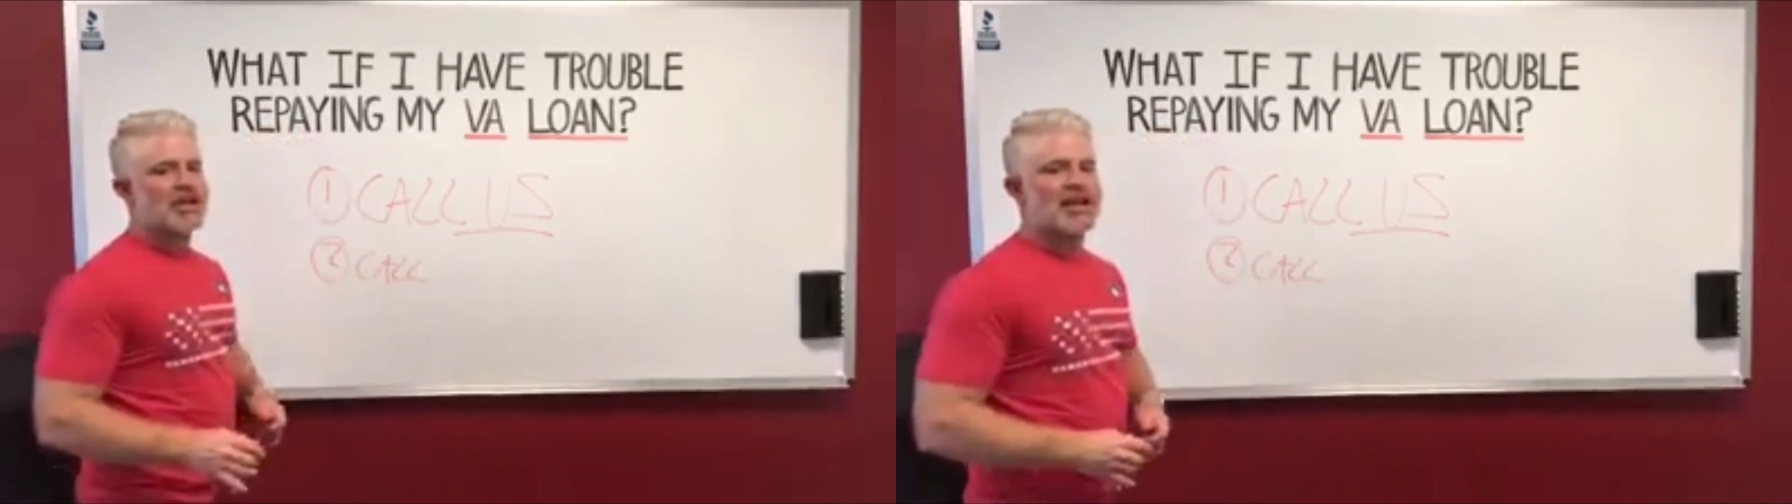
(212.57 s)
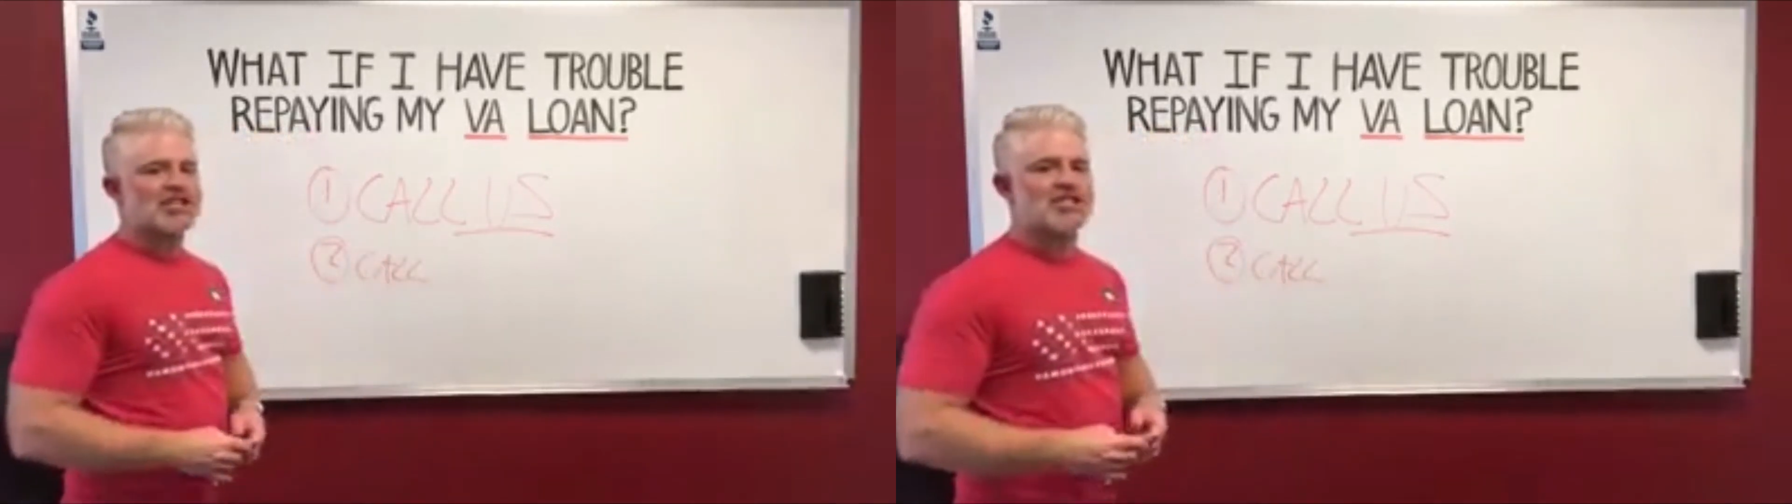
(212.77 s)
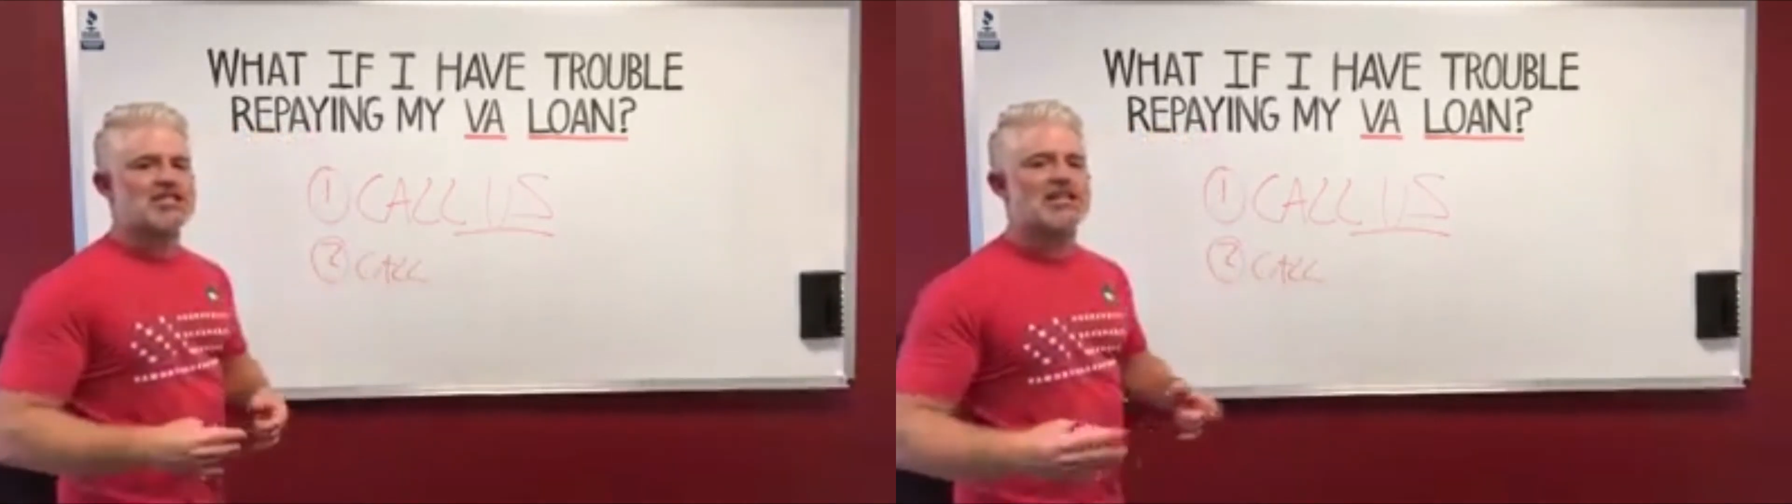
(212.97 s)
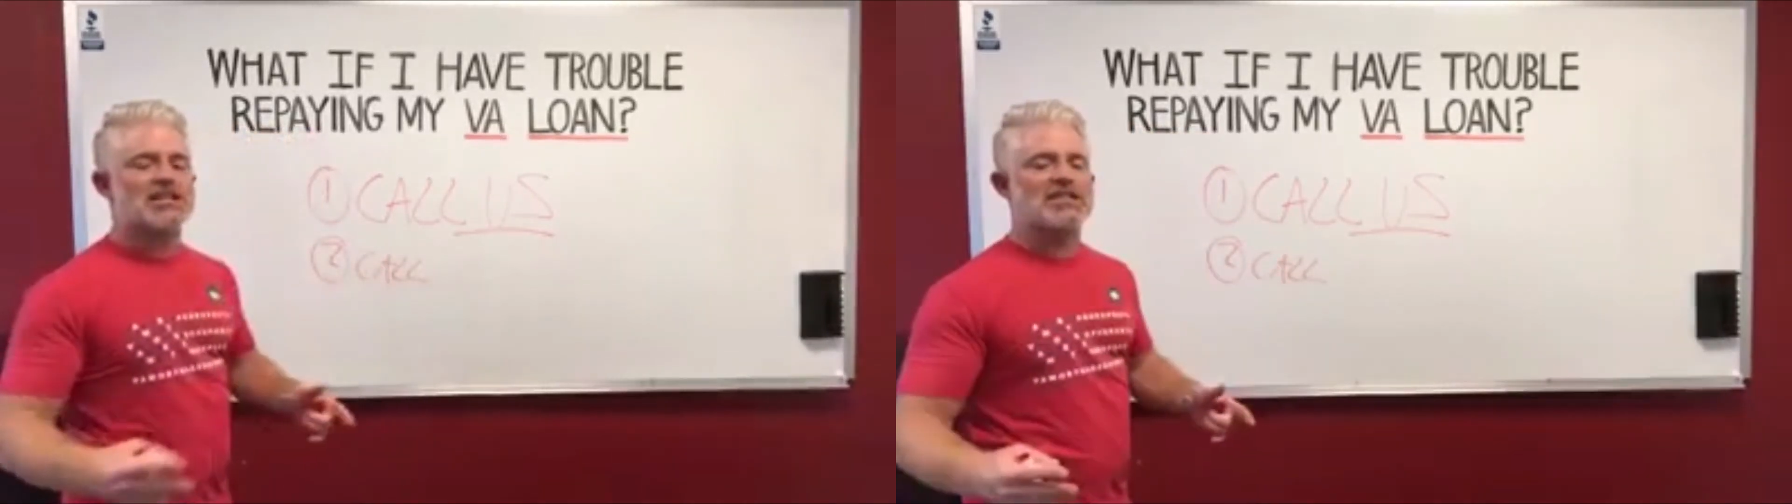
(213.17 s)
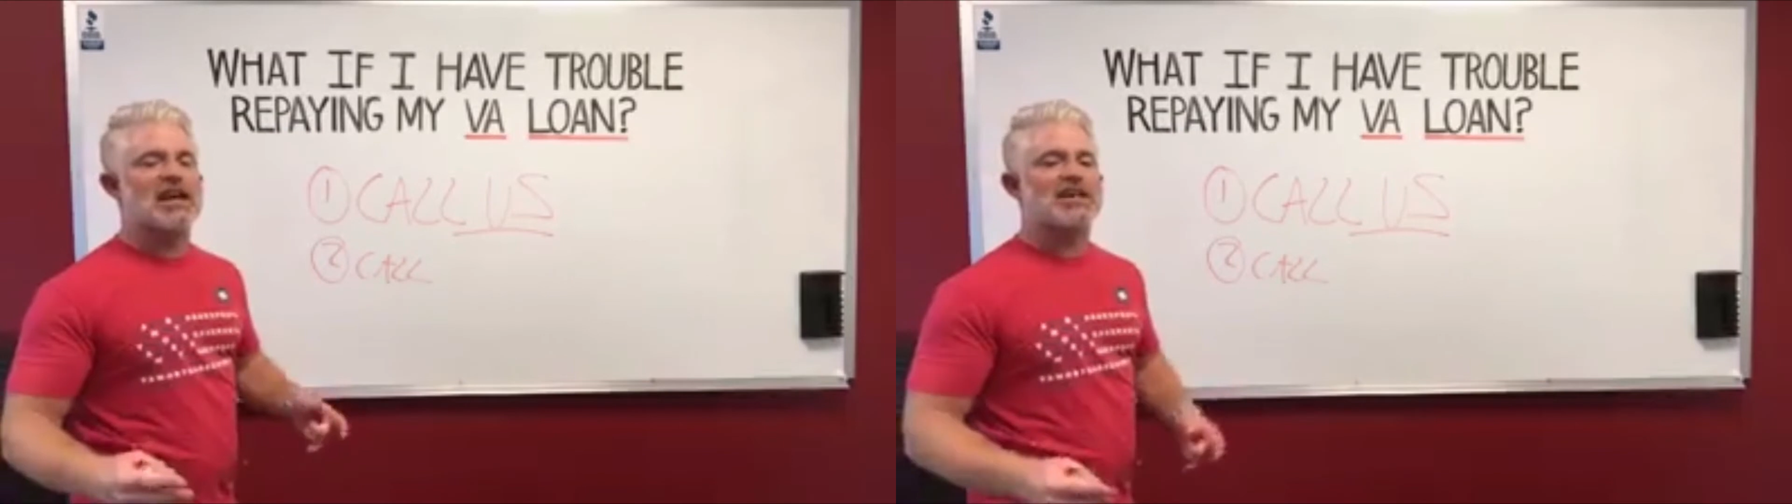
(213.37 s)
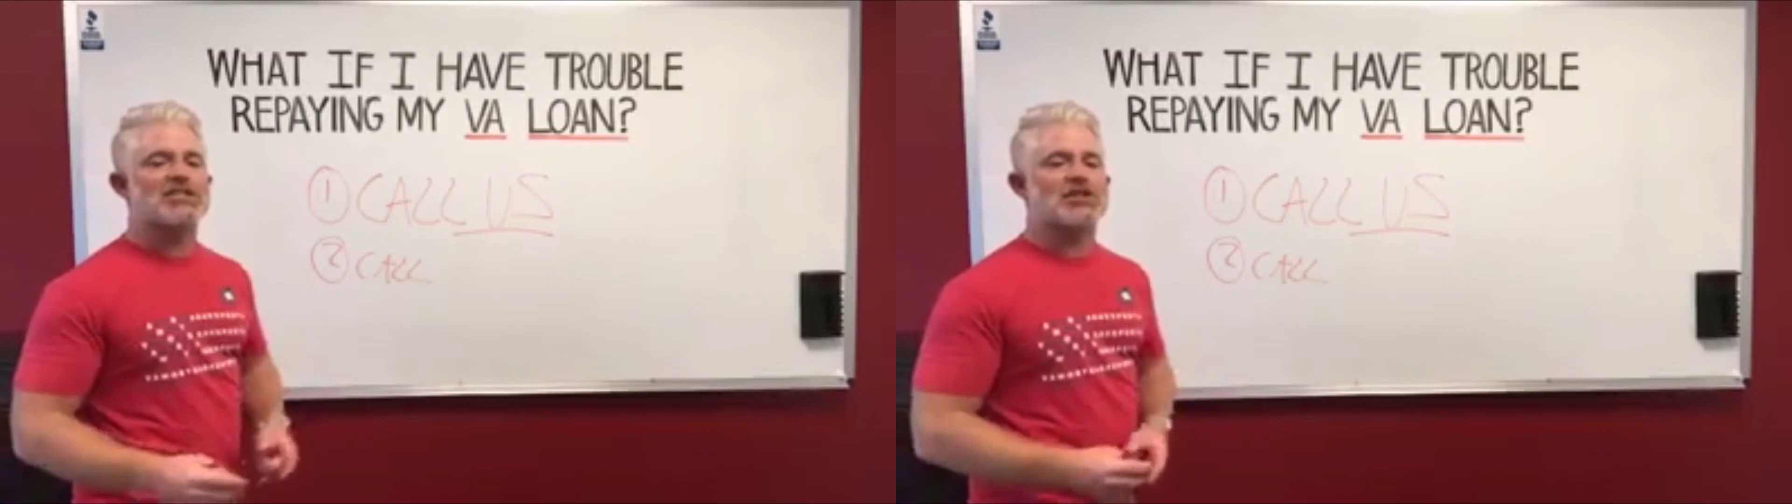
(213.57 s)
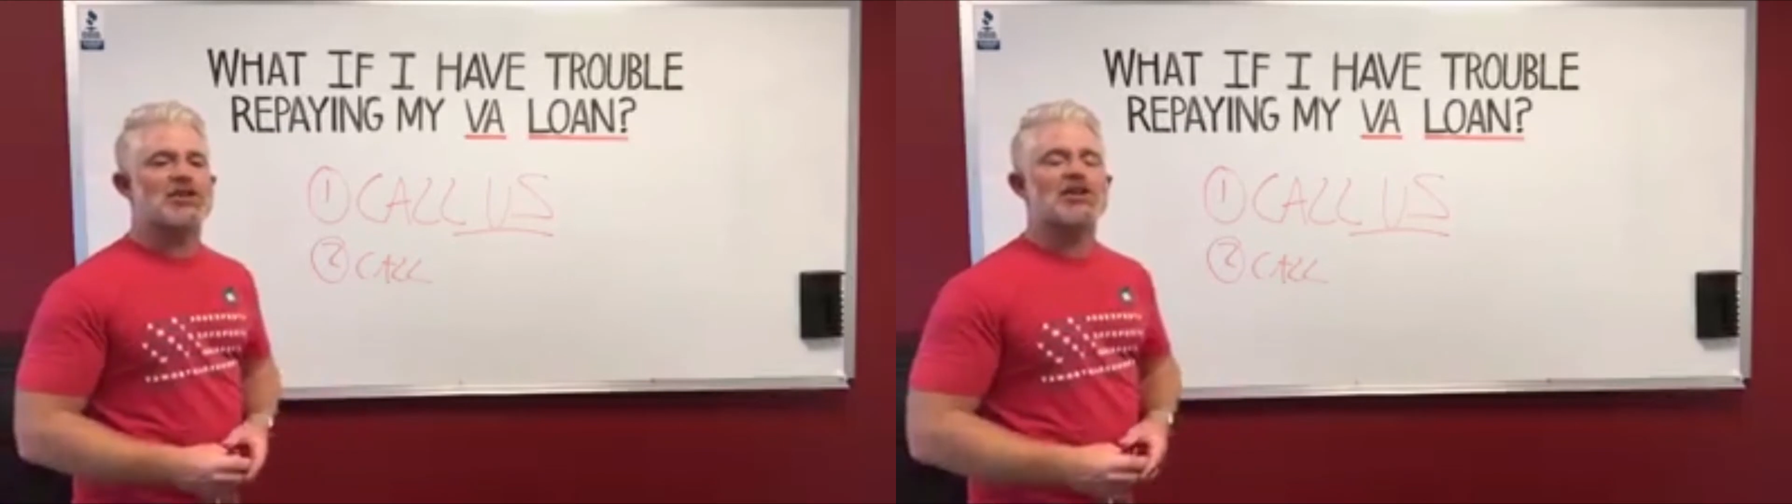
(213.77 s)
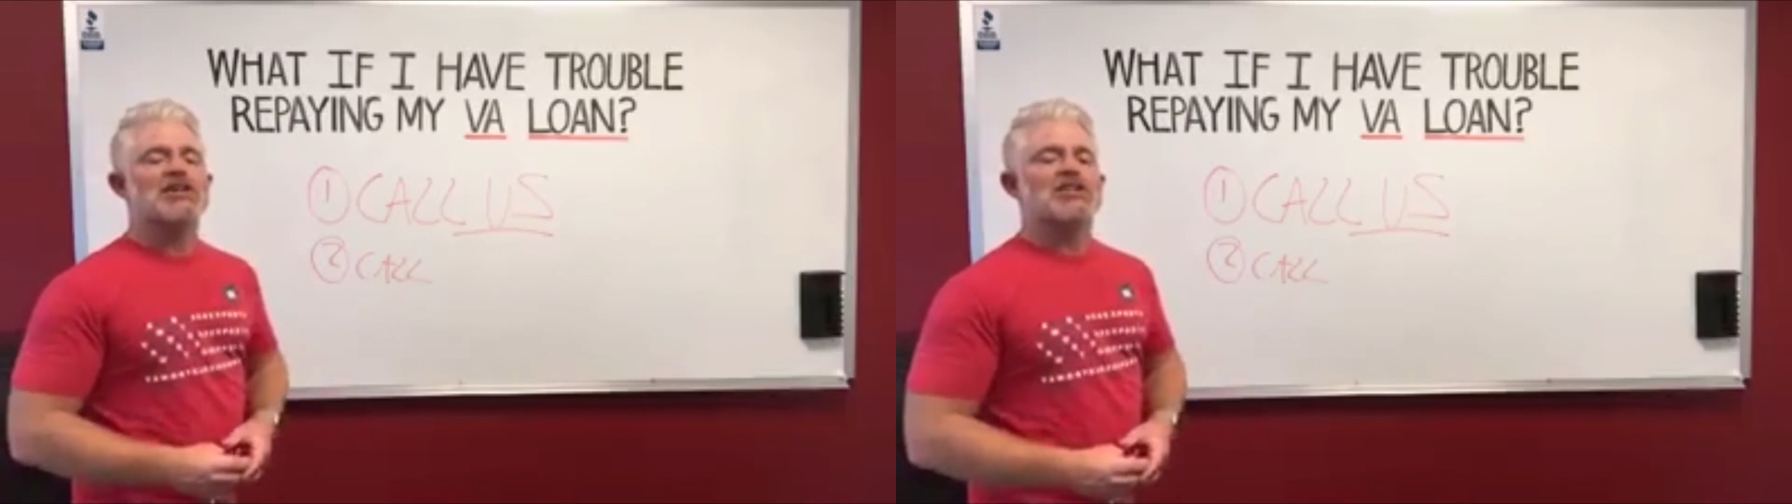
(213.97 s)
You can't just send a text
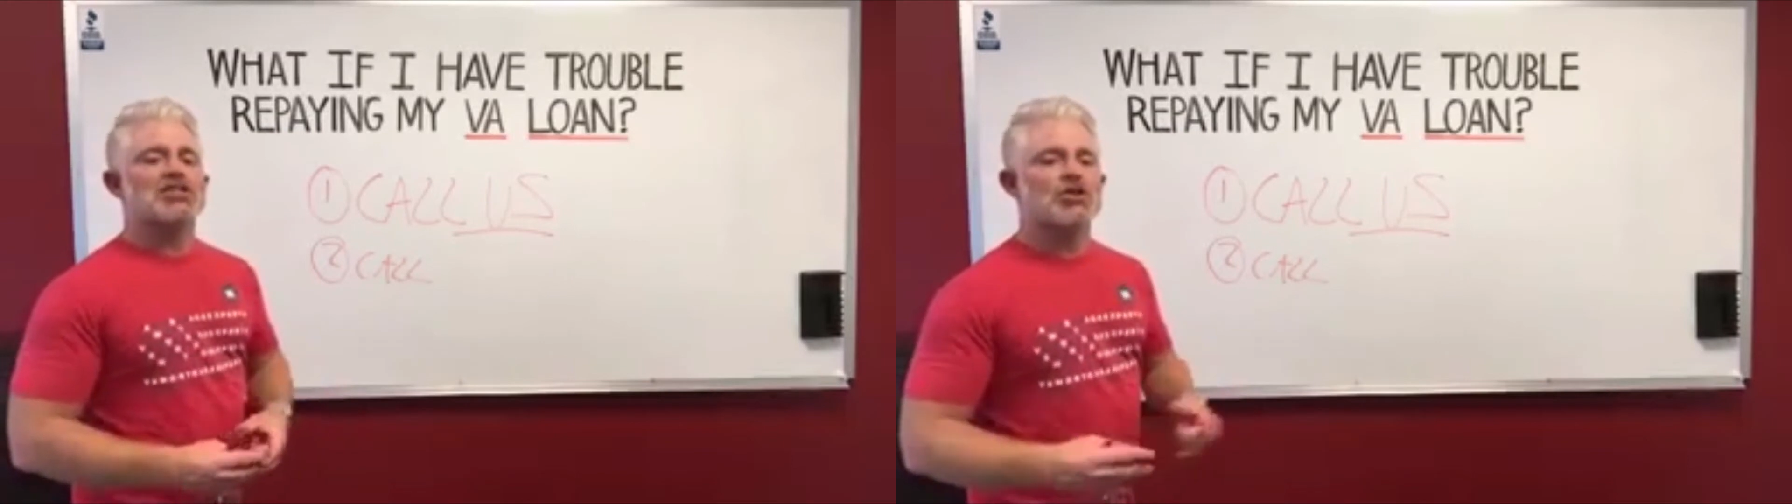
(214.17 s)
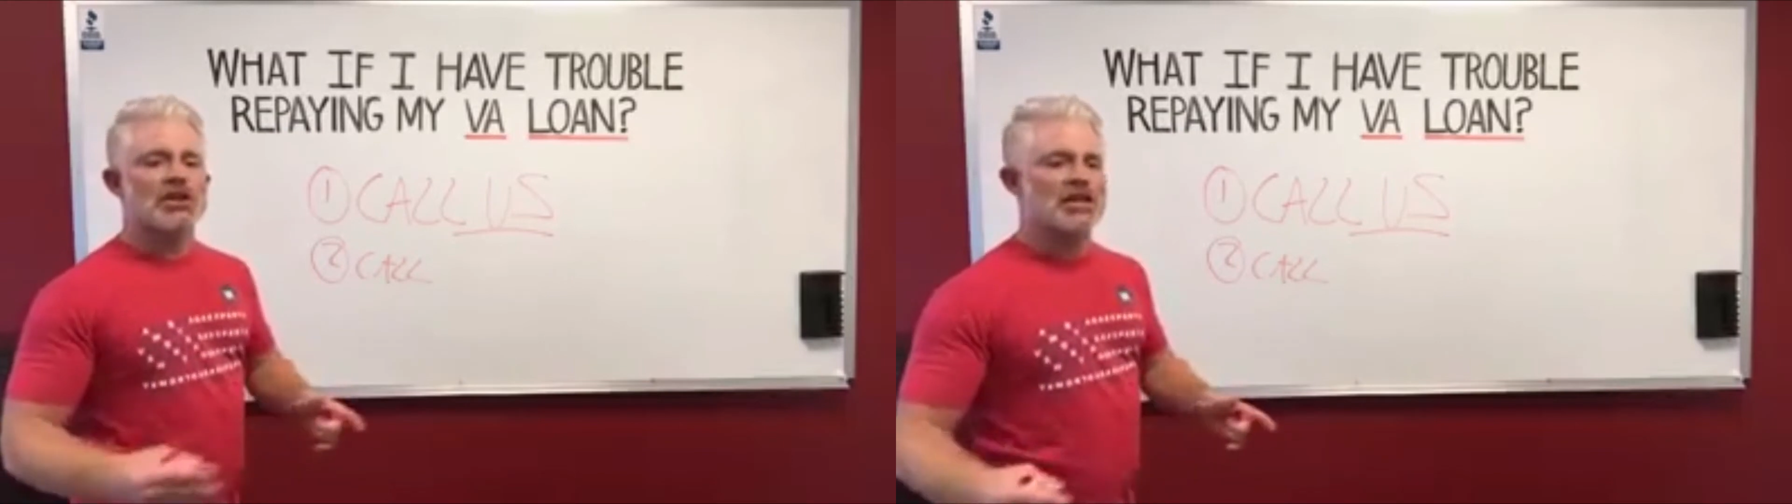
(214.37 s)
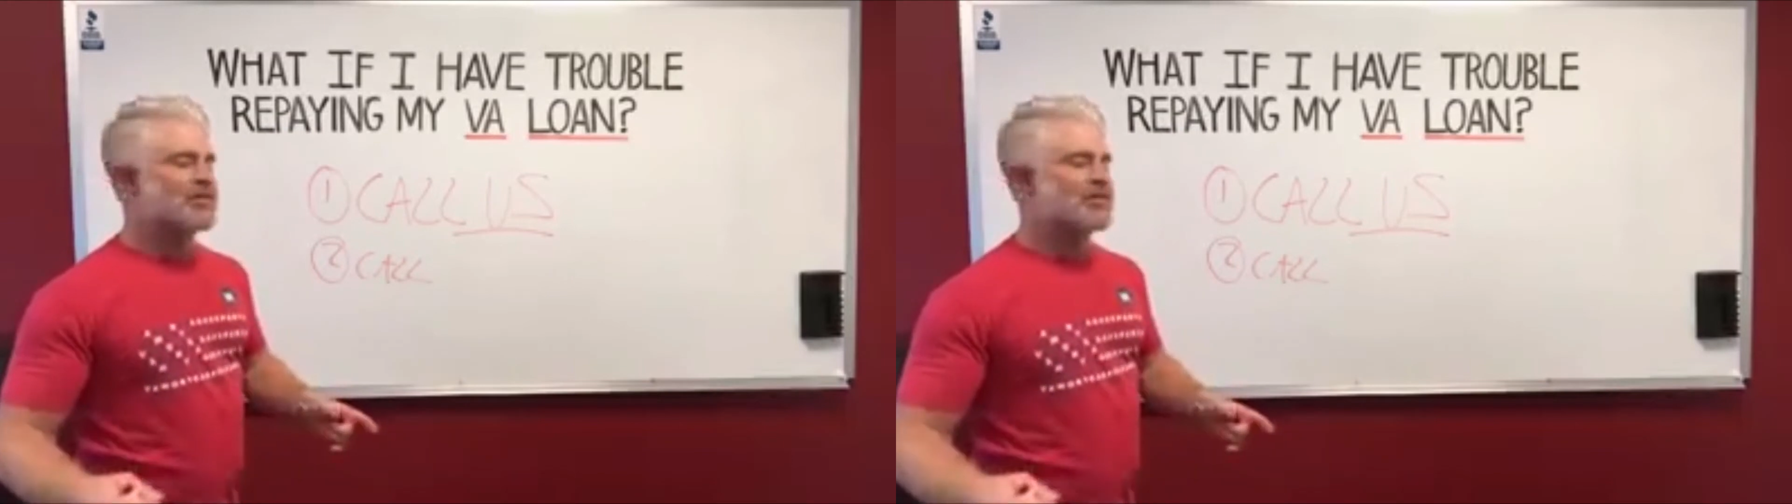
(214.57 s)
or shoot an